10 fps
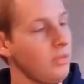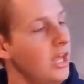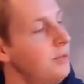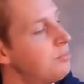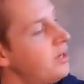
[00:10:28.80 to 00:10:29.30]

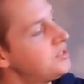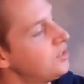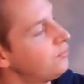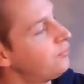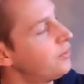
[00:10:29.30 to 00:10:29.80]
and press your
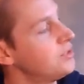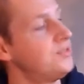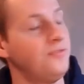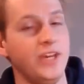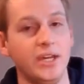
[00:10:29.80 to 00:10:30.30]
first
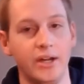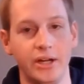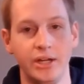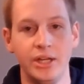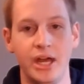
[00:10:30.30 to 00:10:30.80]

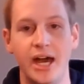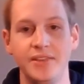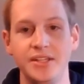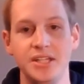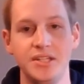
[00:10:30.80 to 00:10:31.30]
finger on
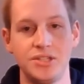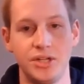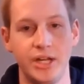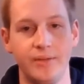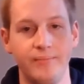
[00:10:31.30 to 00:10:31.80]
the D
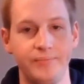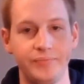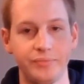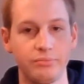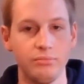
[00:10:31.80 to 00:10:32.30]
string.
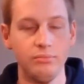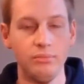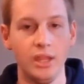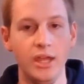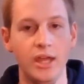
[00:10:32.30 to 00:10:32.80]

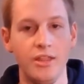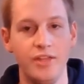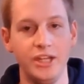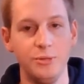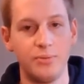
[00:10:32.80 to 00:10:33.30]

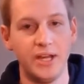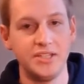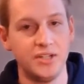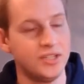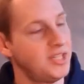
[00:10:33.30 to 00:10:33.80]
Then you press
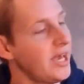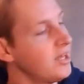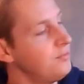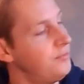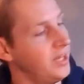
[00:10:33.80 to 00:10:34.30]
your
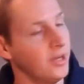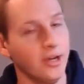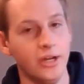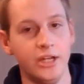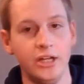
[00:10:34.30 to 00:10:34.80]
second
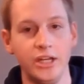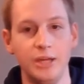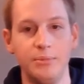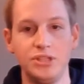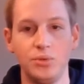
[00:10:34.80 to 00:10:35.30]
finger
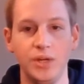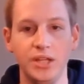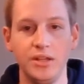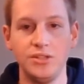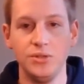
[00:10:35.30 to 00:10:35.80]
in between
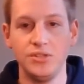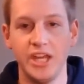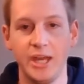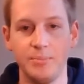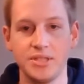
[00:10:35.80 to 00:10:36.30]
the 2
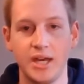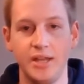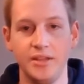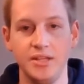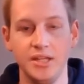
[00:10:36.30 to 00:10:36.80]
tapes on
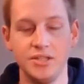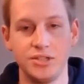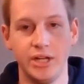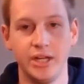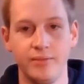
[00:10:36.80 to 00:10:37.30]
the D
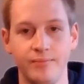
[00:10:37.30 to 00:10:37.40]
string.